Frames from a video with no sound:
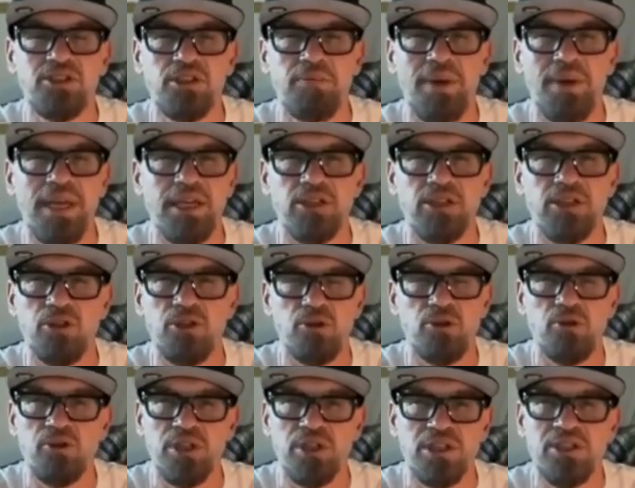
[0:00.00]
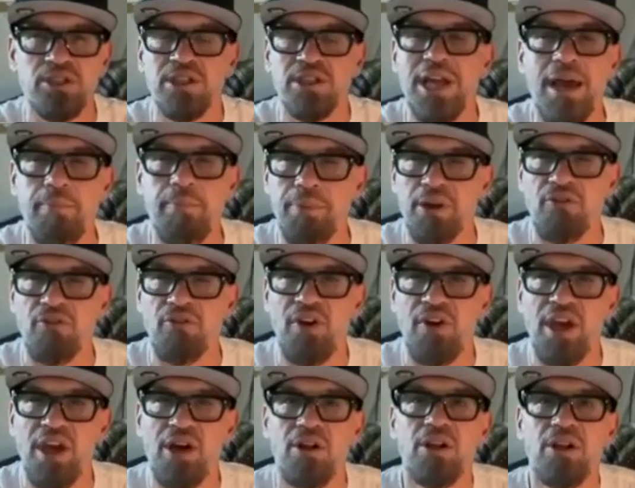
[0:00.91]
to make it to, it's an epic
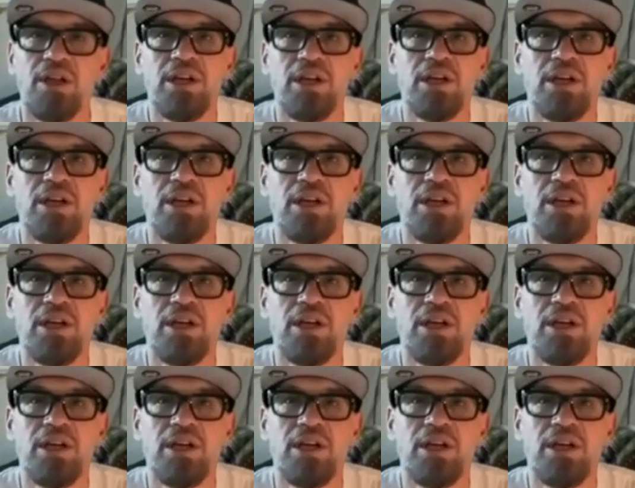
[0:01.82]
fail.